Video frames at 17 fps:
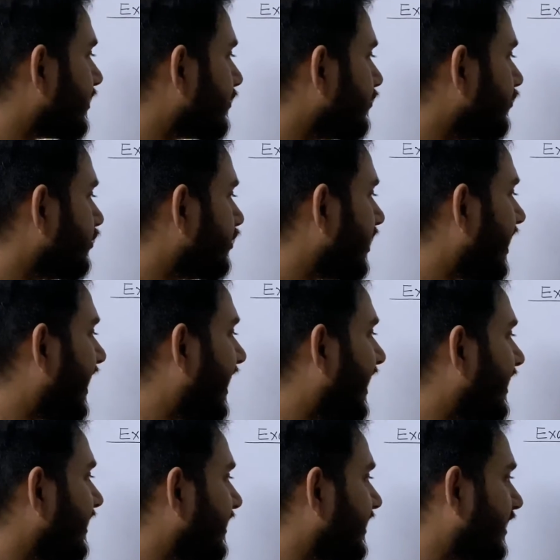root
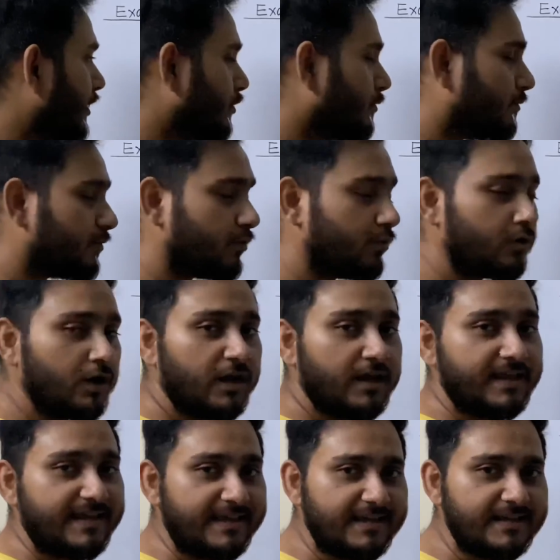and cube root
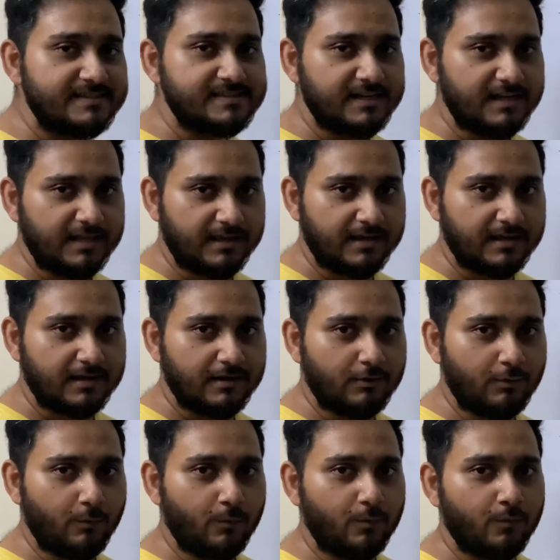easily
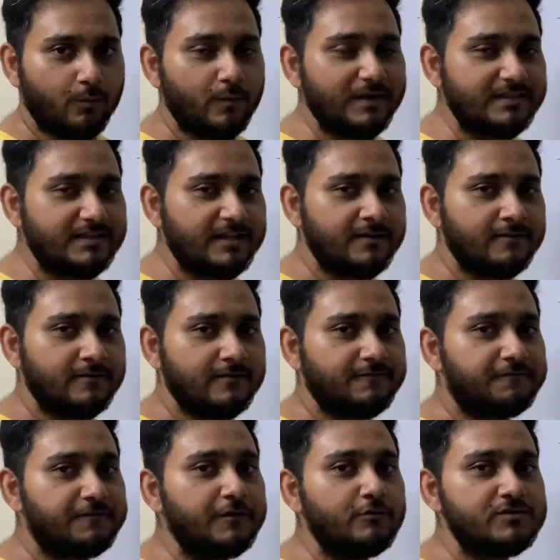within
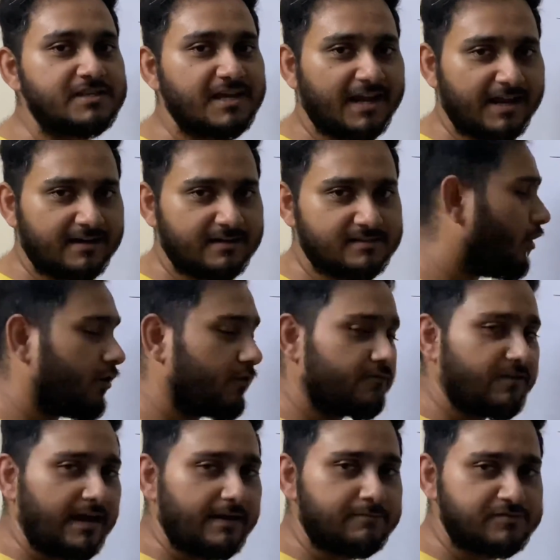few seconds, or
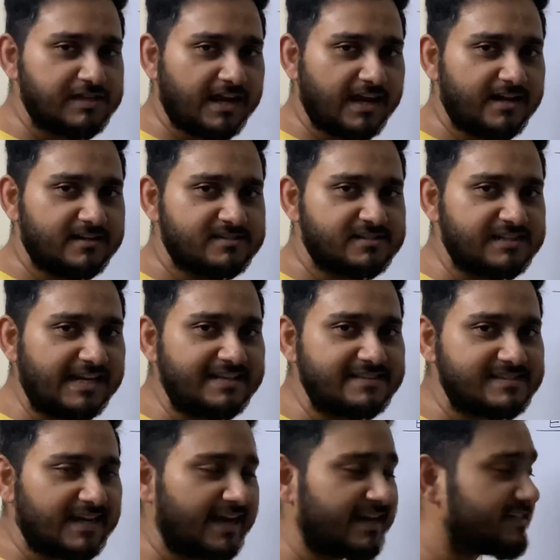5 seconds, 10
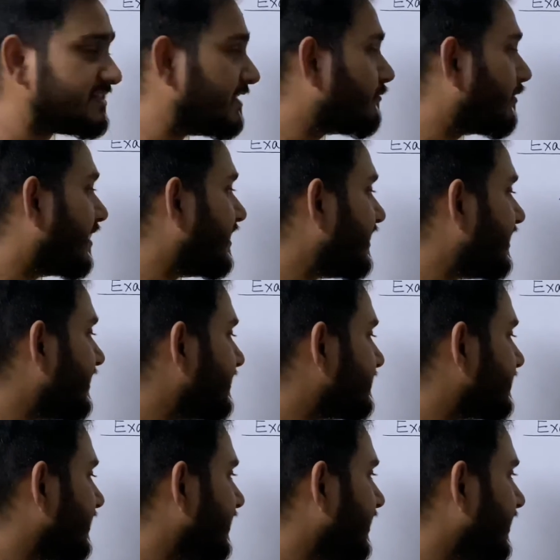seconds. You can
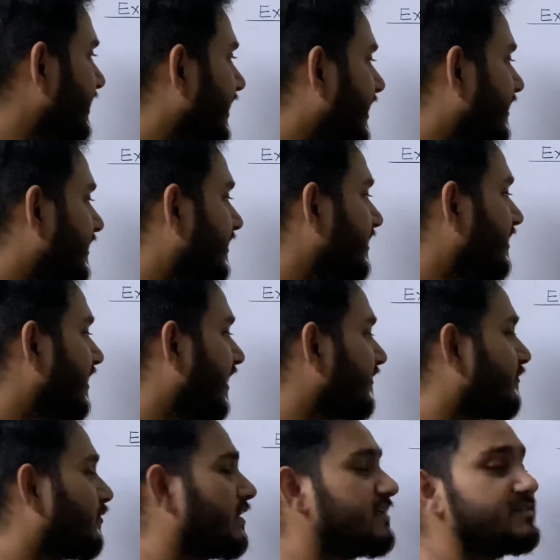easily derive
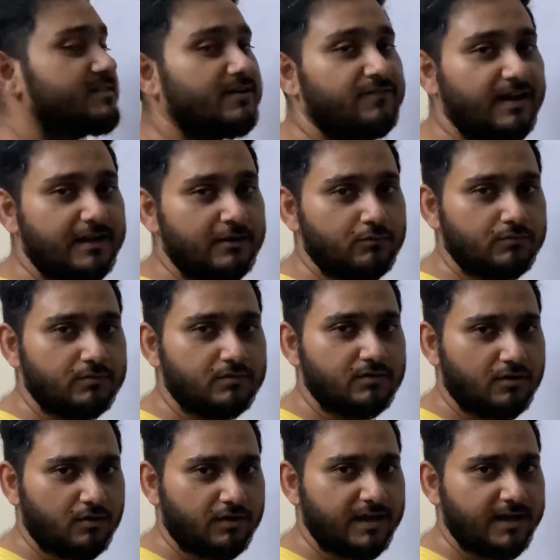what is the value.
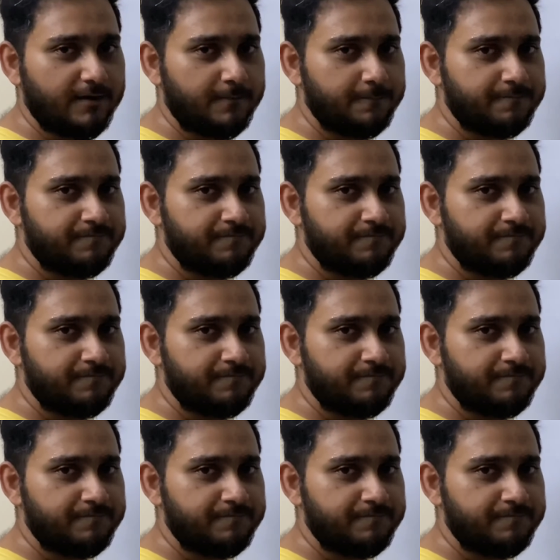Okay,